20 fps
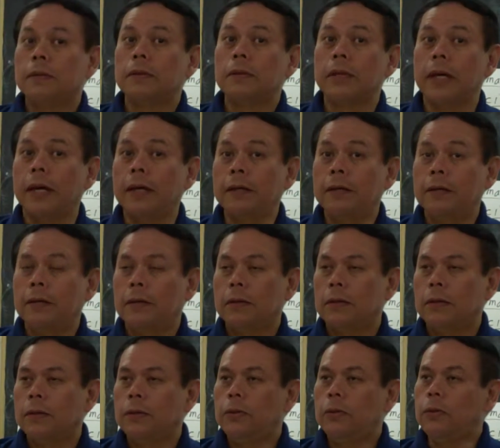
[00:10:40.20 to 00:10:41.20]
Okay?
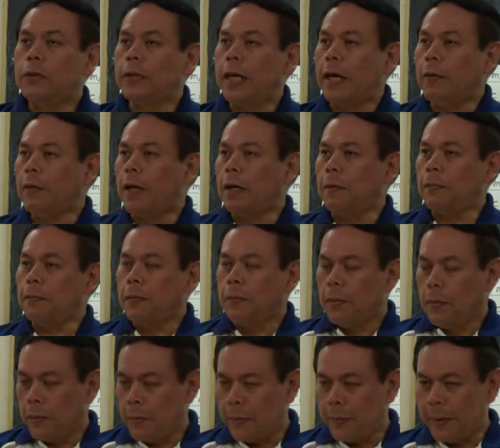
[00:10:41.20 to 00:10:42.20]
You save
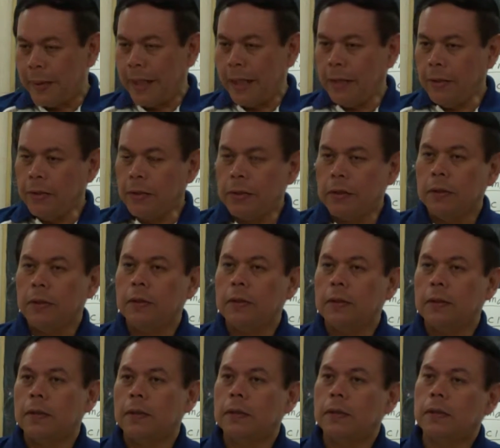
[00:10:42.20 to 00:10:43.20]
up things
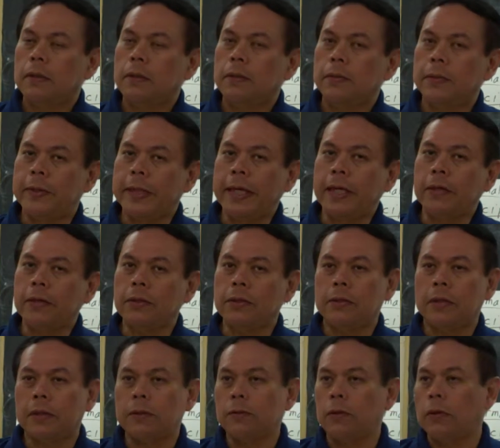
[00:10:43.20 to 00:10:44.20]

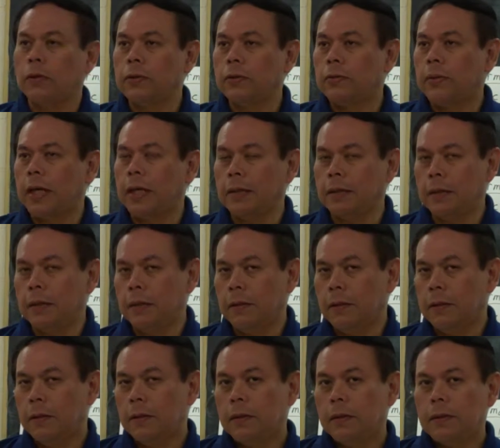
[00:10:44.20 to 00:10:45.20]
that don't
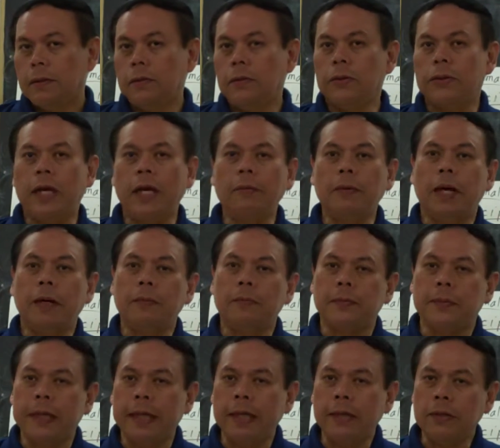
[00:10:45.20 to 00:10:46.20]
rot. You save
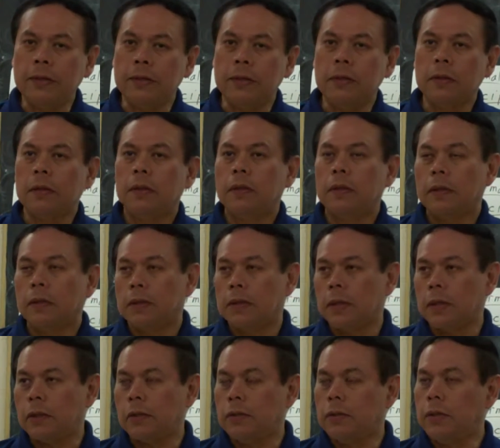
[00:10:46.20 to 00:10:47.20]
up things
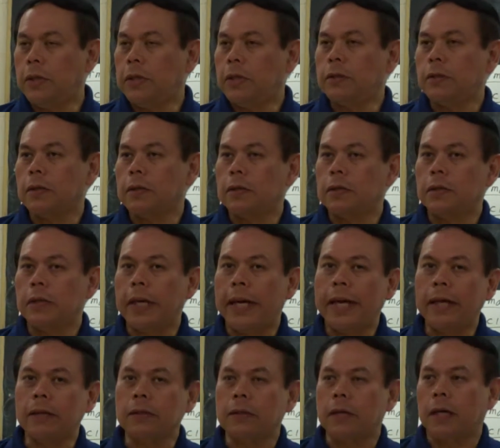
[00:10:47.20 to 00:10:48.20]
that Jesus
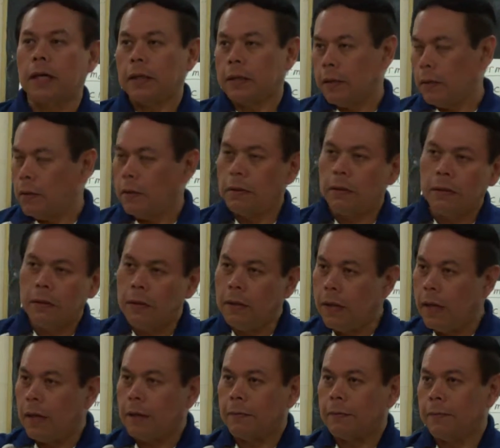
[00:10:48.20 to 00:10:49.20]
and God
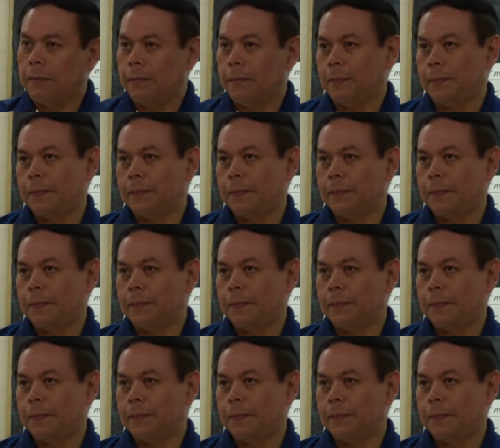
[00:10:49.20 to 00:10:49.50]
love.